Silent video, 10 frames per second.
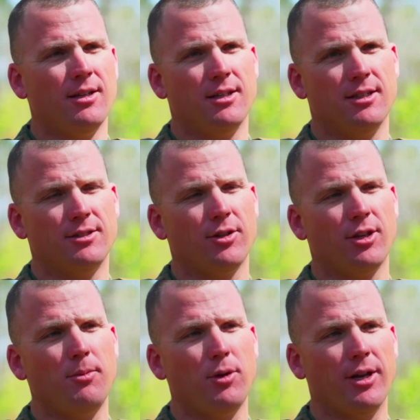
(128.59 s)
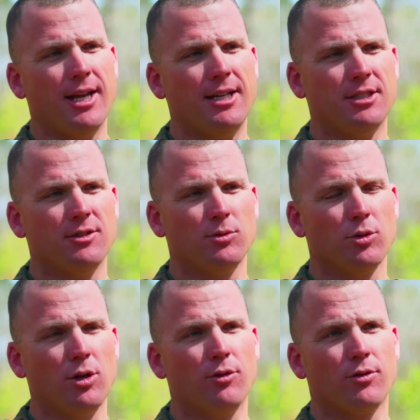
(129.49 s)
Uh, and so the communications will
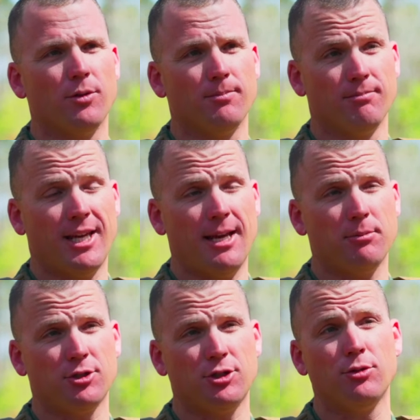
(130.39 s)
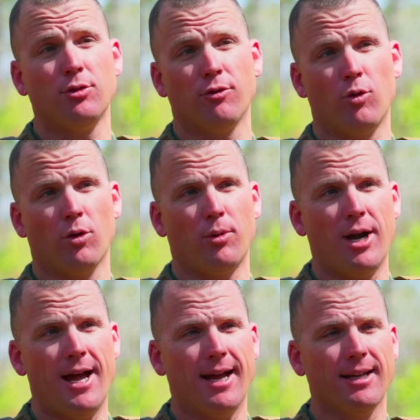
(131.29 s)
go from Camp Lejeune to Fort
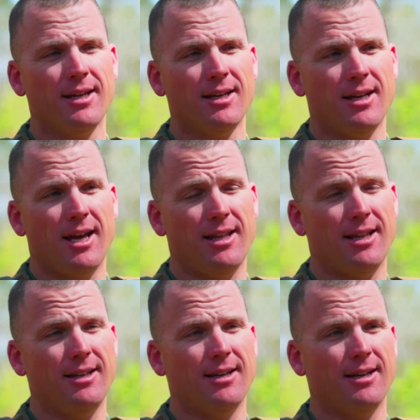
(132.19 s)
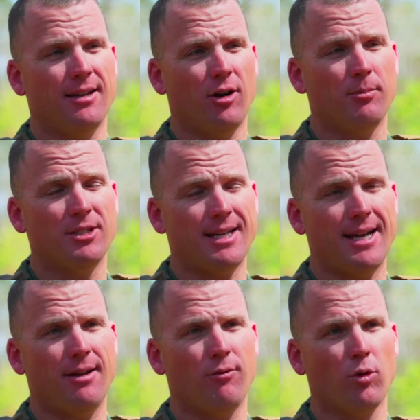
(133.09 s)
Bragg, and then uh, our
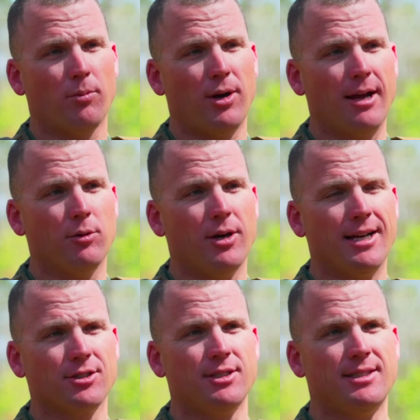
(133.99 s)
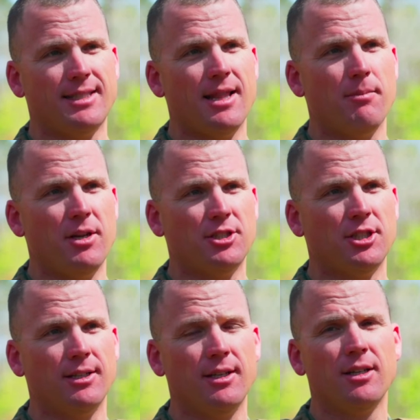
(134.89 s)
battalion at Fort Bragg will actually send the
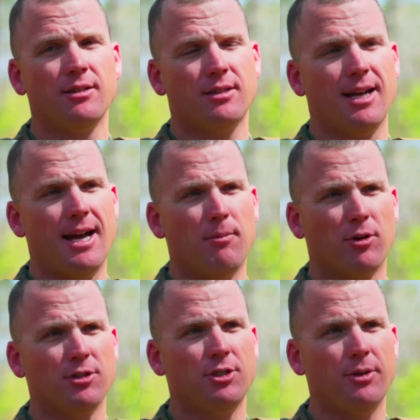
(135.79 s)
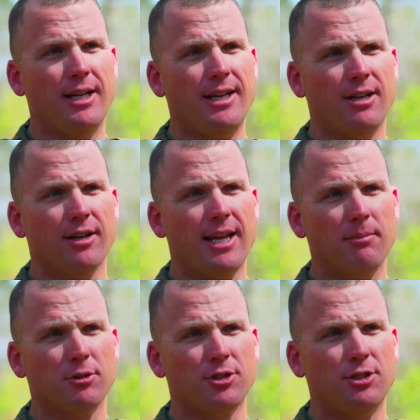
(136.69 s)
mission to the HIMARS unit here at
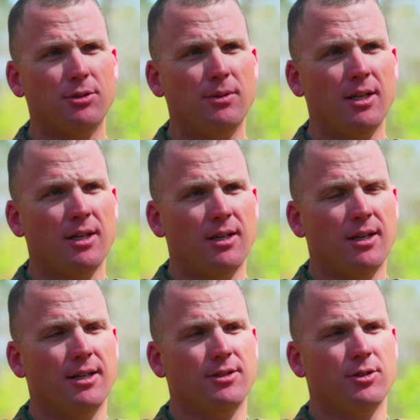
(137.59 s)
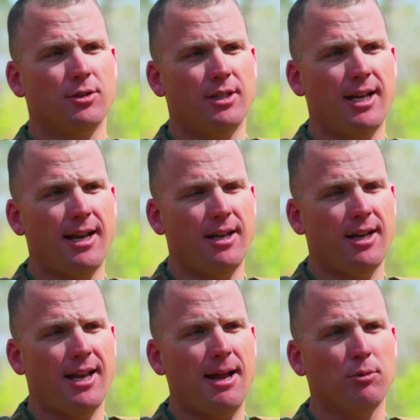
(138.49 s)
Camp Lejeune. Uh, so it, it,
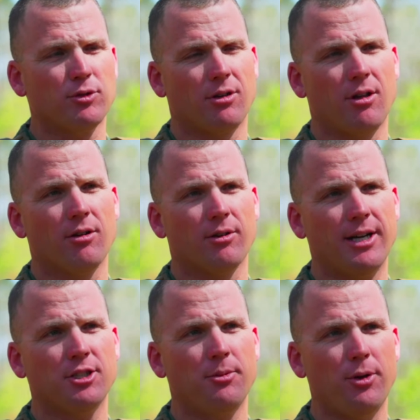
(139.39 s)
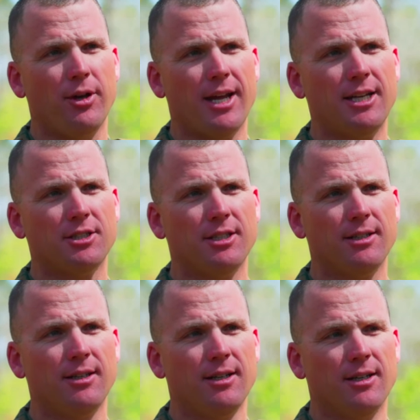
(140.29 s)
enables our long-range
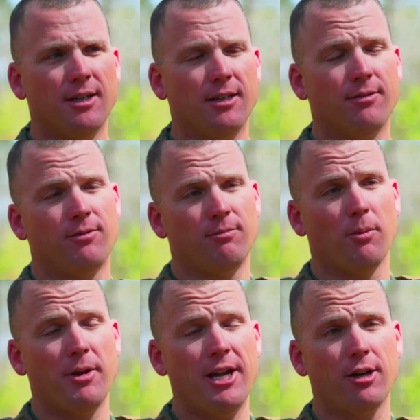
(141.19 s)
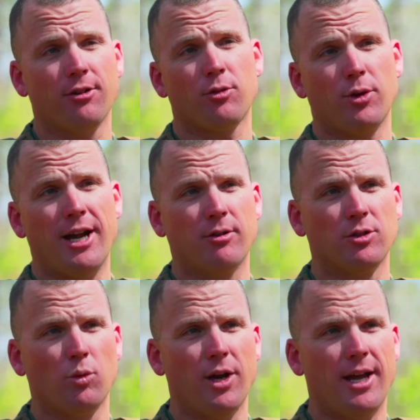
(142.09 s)
communication uh, from here three hours
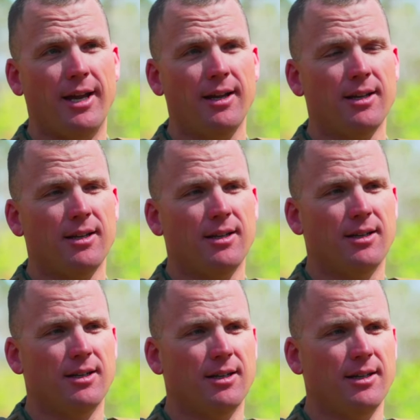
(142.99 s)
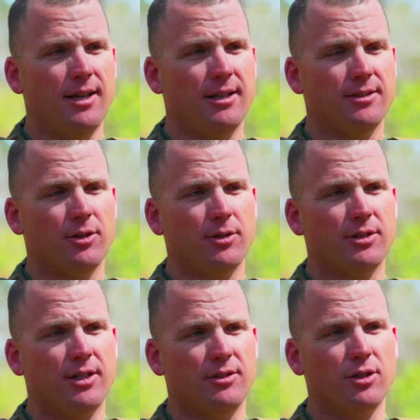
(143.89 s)
away uh, and so
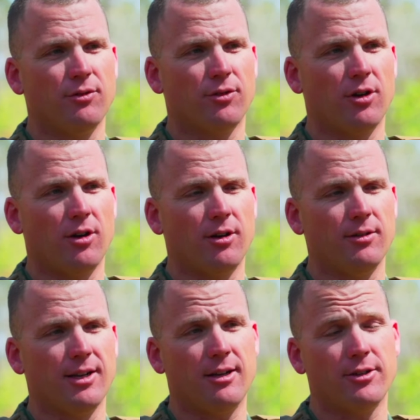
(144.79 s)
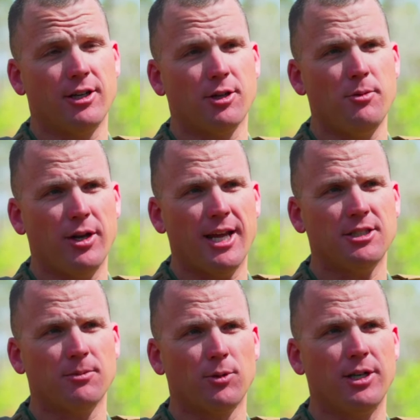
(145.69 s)
it's, it's good for our not only our
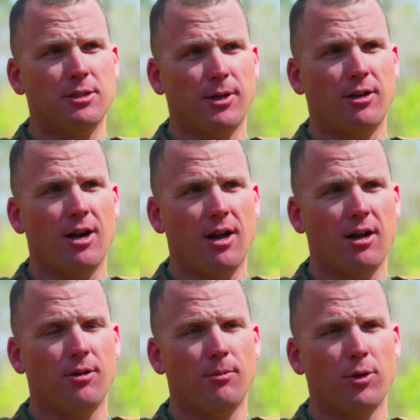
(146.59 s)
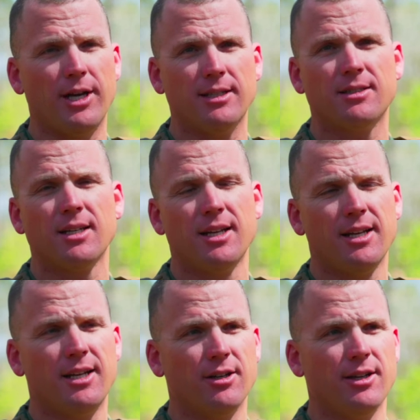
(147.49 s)
communication Marines, but our, our Marines
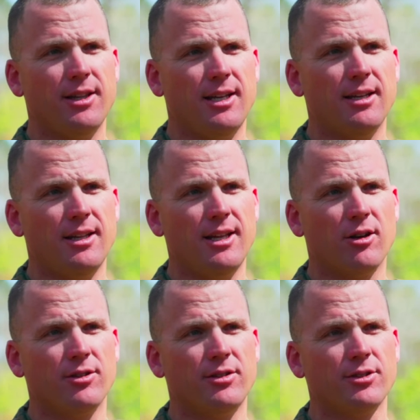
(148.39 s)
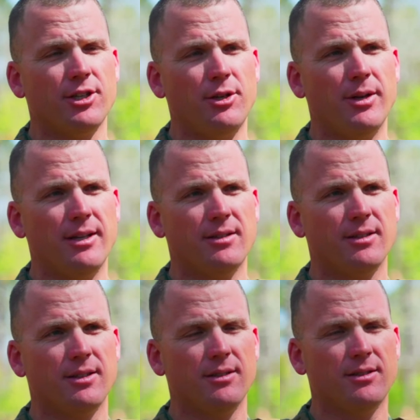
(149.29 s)
here in the, in the artillery unit
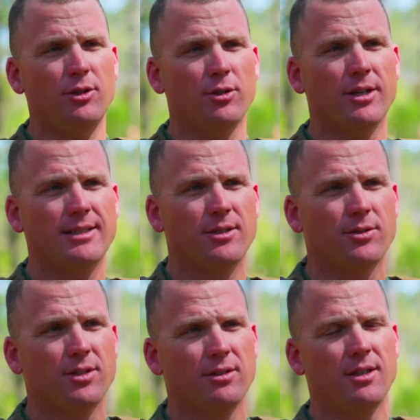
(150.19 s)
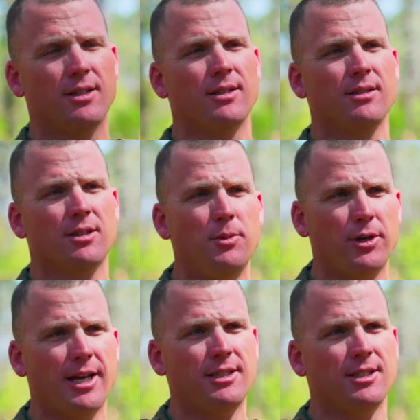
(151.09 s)
to, to utilize those uh,
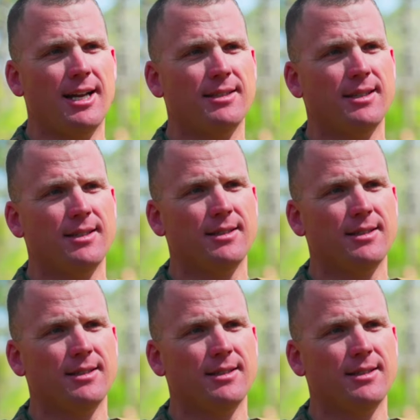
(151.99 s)
communication assets.